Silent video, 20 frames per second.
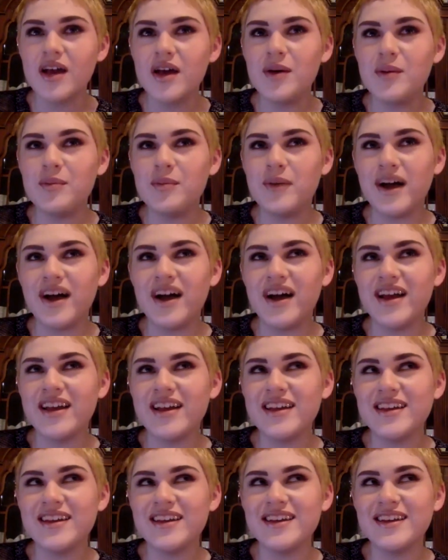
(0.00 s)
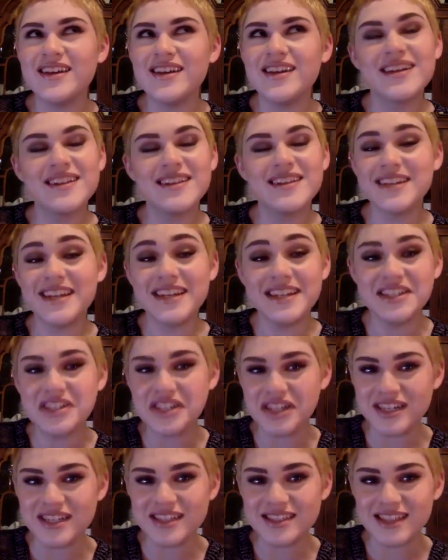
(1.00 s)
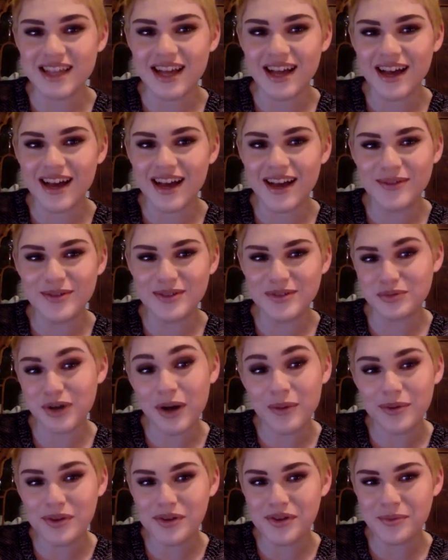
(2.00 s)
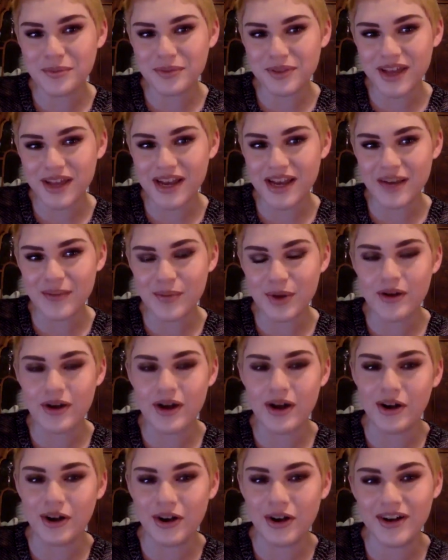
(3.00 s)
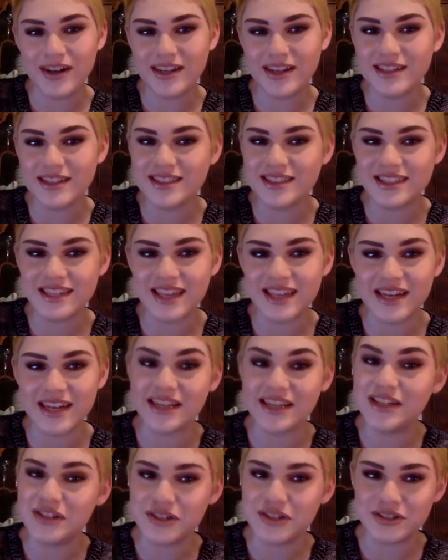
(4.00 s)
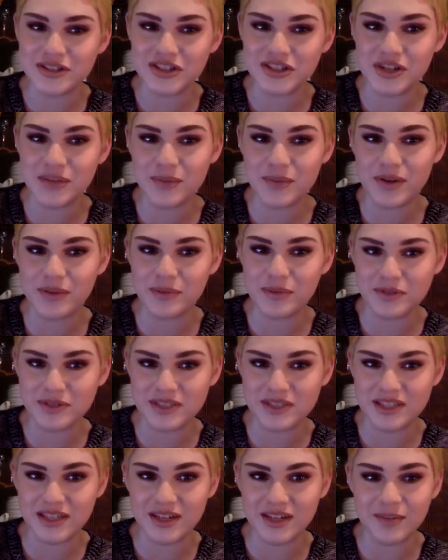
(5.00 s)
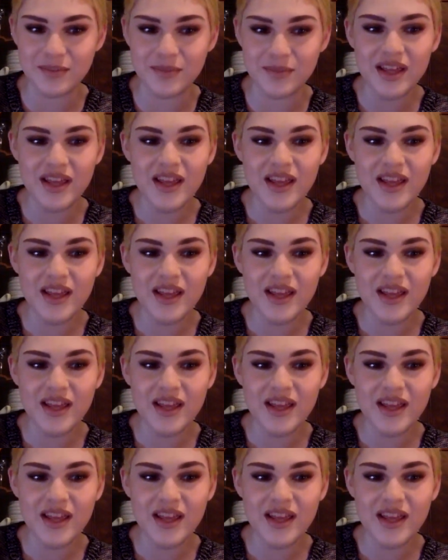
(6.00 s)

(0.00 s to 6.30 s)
my inclination is that I was probably complaining about how hard it is to get an internship at a museum.